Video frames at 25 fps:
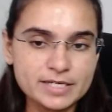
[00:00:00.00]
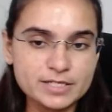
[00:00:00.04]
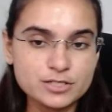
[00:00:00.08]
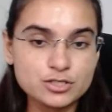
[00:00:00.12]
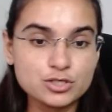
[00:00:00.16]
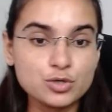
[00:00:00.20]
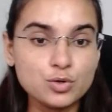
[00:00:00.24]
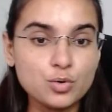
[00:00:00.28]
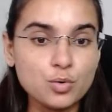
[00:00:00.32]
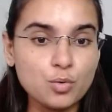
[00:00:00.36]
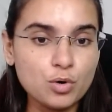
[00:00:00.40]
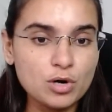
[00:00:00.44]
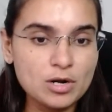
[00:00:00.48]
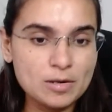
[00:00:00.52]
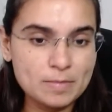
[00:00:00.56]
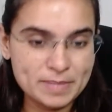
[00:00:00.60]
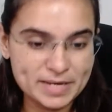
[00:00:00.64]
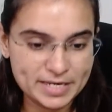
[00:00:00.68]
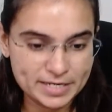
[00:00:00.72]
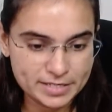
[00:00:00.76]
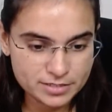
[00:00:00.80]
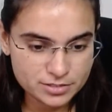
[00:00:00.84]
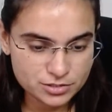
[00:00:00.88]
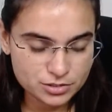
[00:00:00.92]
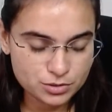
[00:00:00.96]

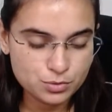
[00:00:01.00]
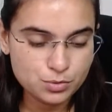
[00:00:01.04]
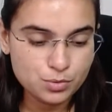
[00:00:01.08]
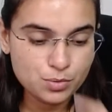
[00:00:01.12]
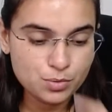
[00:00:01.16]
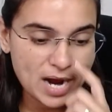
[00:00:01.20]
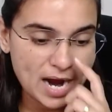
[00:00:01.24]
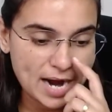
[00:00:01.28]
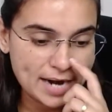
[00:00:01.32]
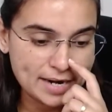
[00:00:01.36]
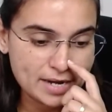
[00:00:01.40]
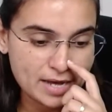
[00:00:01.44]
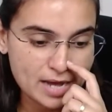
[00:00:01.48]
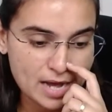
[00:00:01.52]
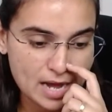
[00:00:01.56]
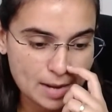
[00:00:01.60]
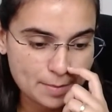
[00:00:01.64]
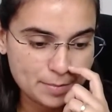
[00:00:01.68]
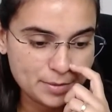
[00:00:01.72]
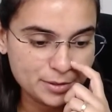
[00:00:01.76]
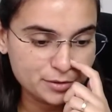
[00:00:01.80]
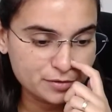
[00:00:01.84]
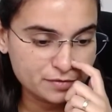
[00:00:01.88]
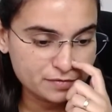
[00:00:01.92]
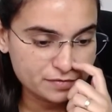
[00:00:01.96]
schoolmates who had a
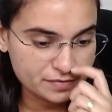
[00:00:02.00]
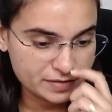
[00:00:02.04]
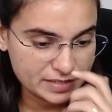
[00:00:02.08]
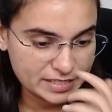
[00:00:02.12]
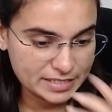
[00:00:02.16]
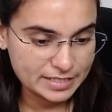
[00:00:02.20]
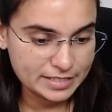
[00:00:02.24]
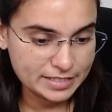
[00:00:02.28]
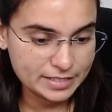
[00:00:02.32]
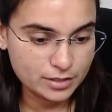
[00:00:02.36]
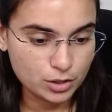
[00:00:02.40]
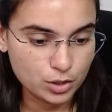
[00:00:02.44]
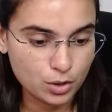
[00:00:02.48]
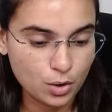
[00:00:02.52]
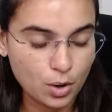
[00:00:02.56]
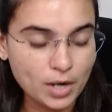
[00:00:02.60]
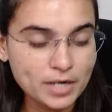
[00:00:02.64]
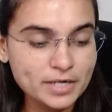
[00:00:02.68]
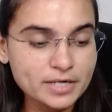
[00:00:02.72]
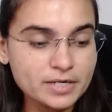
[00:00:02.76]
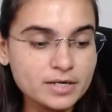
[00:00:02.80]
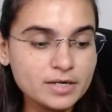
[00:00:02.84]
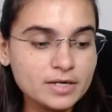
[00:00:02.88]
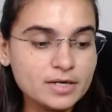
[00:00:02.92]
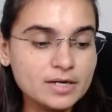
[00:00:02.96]
habit of reading a
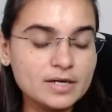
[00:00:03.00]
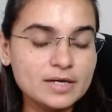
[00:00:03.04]
lot.